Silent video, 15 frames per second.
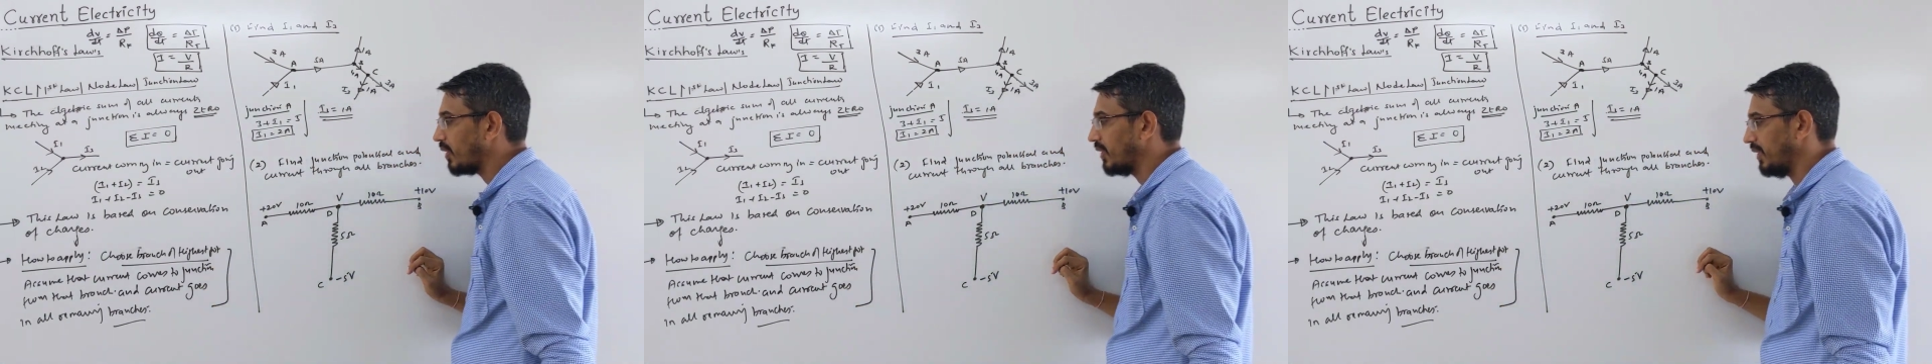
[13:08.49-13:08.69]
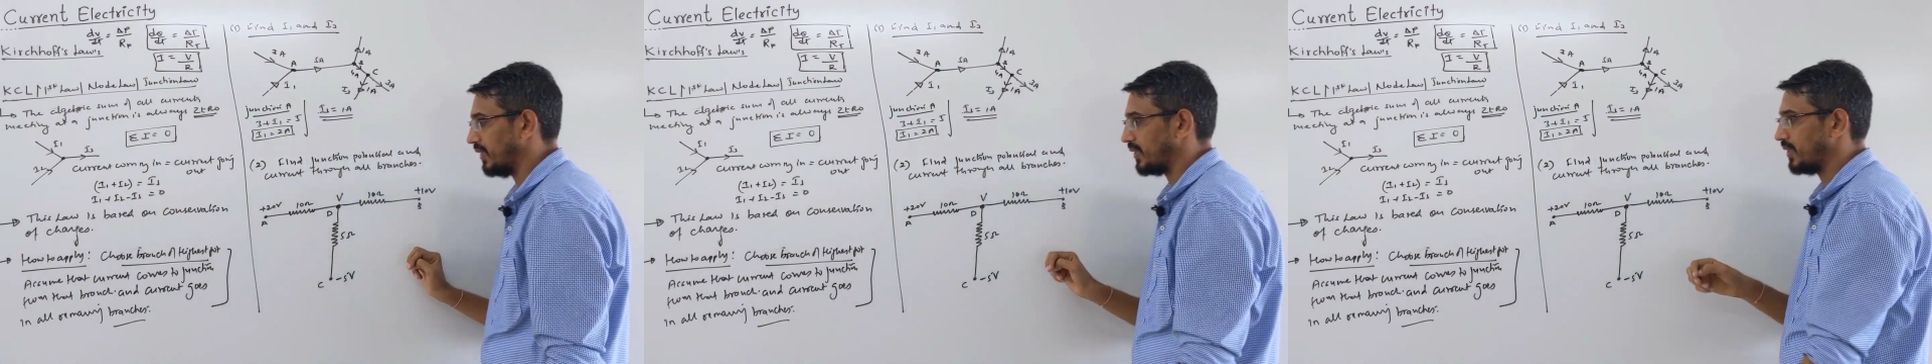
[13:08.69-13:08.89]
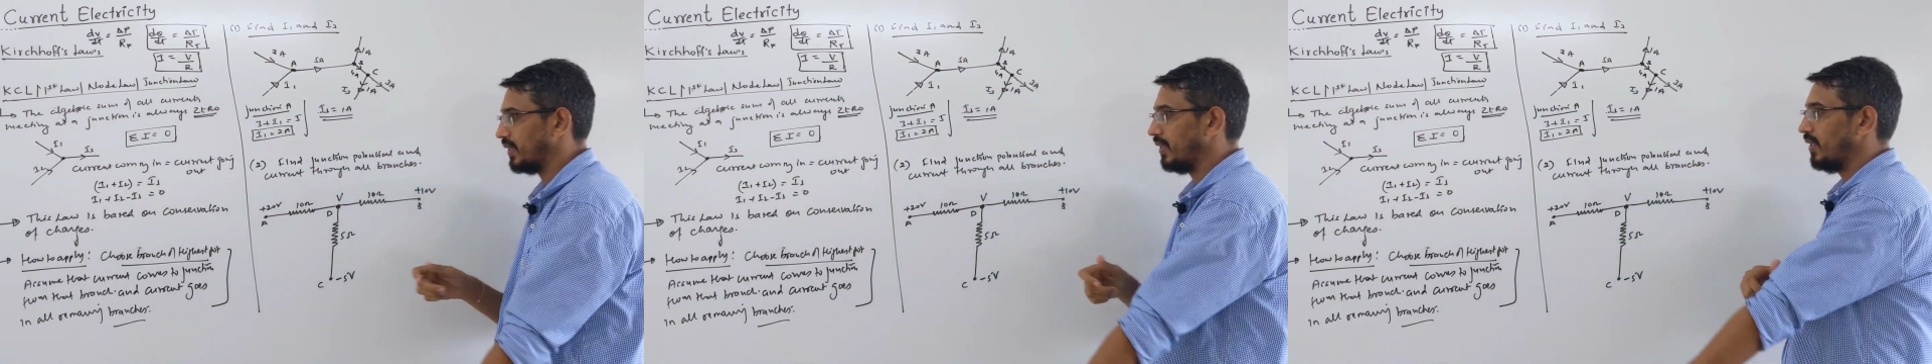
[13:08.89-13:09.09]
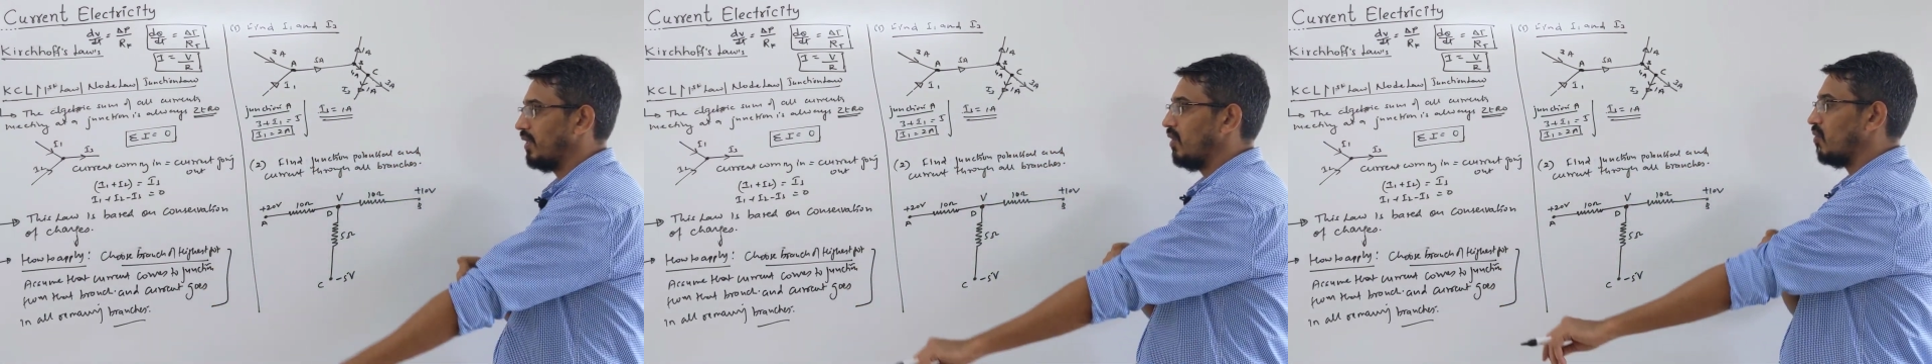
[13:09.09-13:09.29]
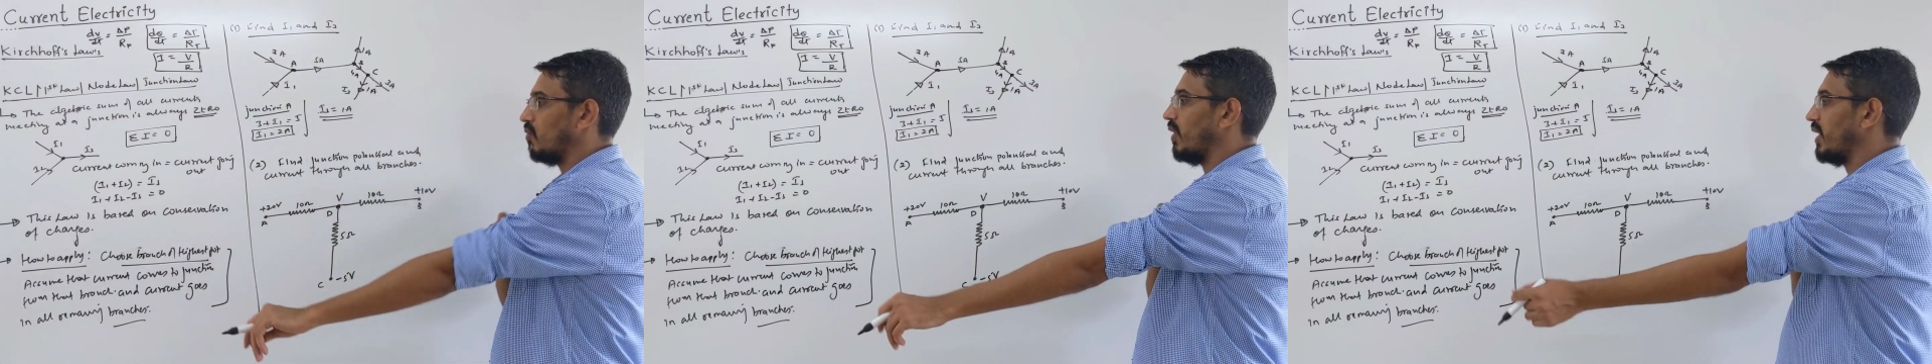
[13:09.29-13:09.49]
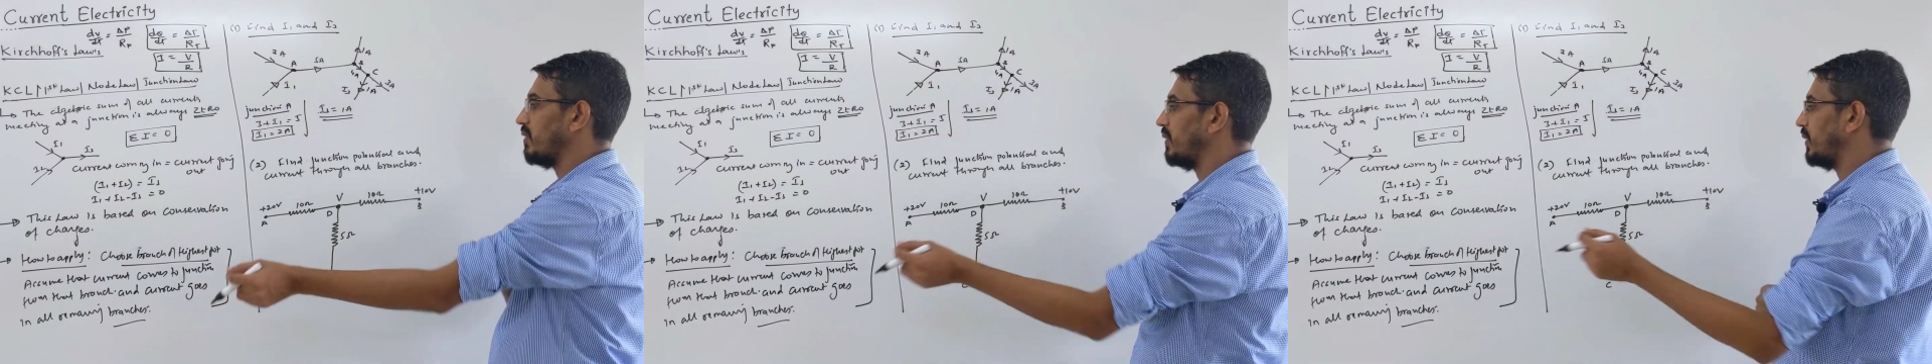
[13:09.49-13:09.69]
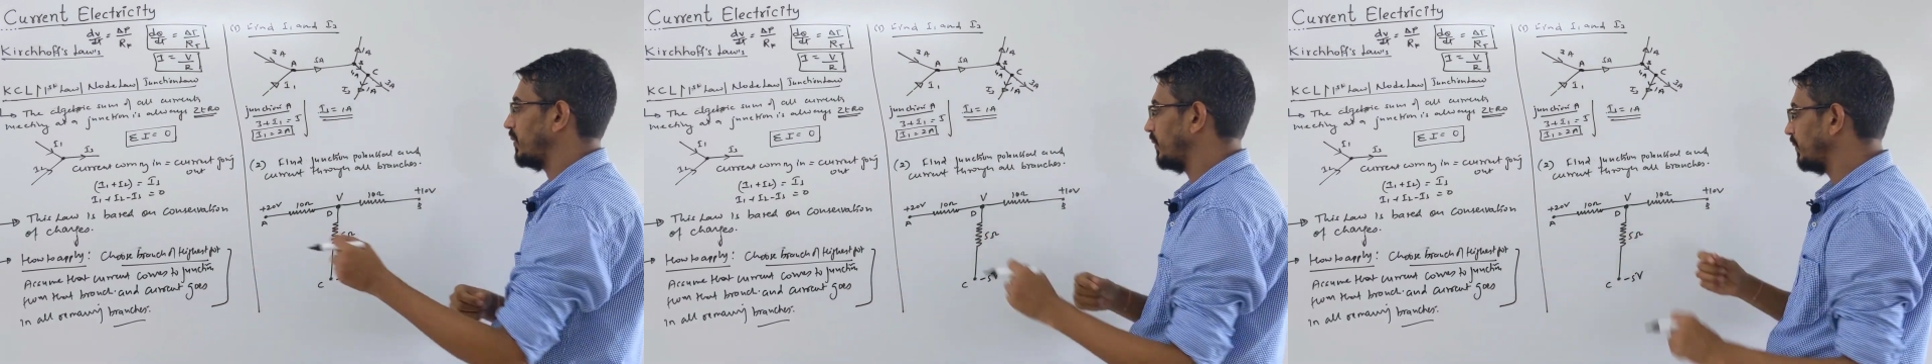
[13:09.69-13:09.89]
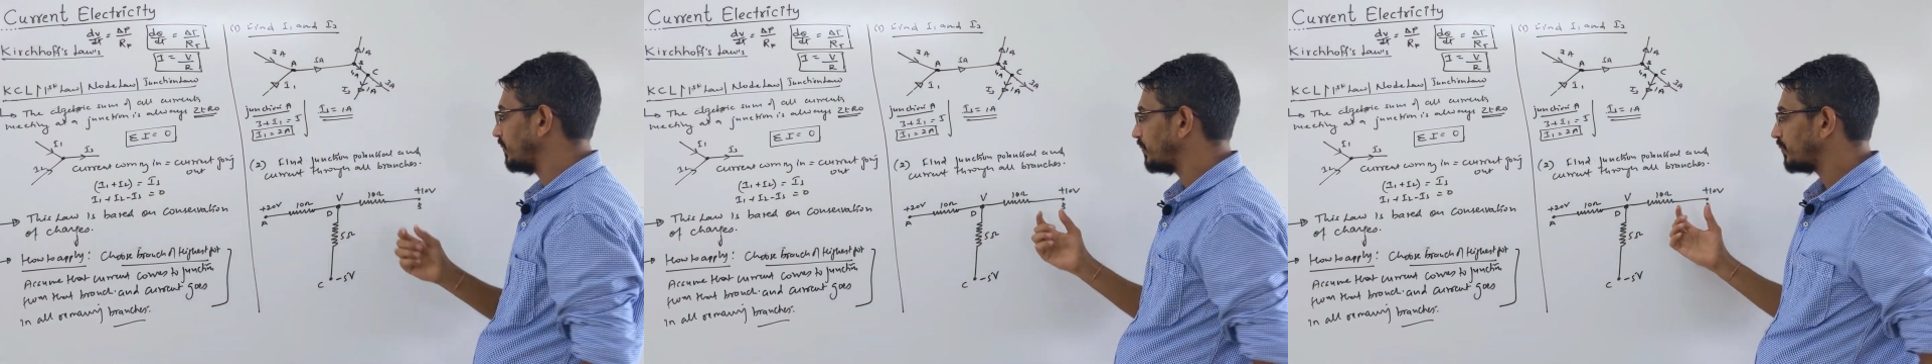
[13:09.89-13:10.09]
Yes. What we
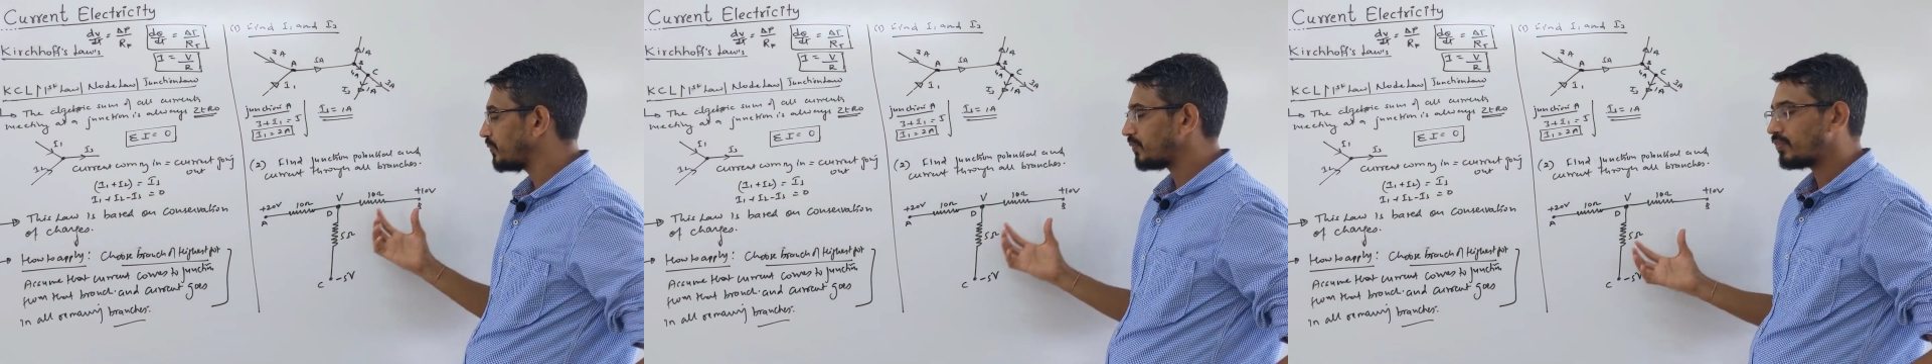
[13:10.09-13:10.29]
do,